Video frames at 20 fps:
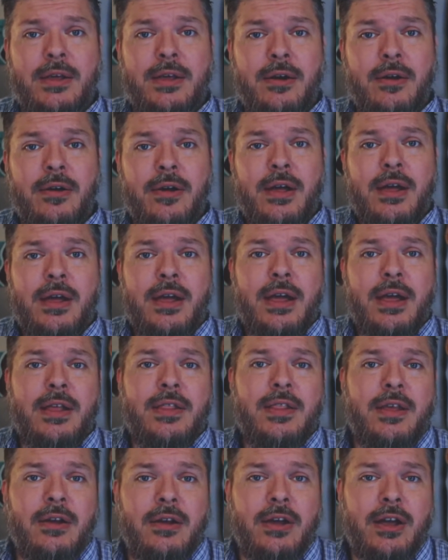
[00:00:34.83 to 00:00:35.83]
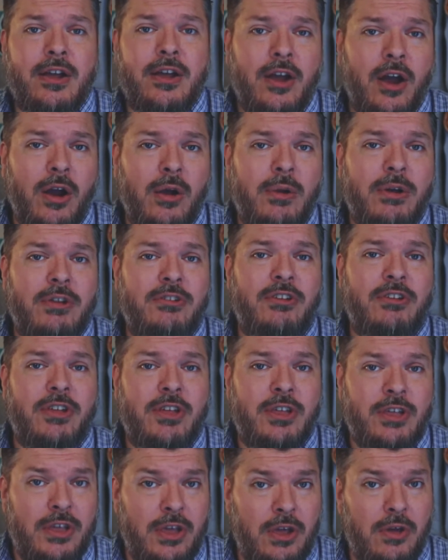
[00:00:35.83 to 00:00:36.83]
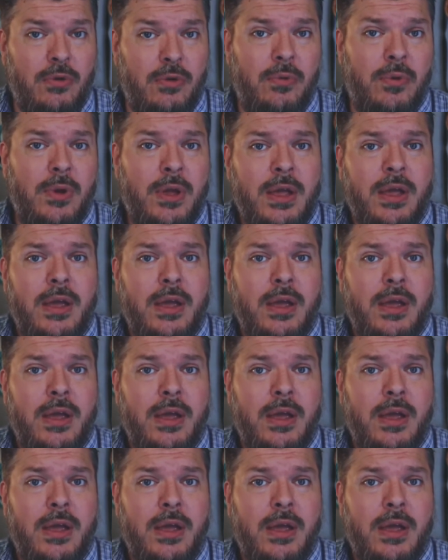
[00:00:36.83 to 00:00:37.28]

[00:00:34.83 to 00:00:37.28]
they're encouraging you.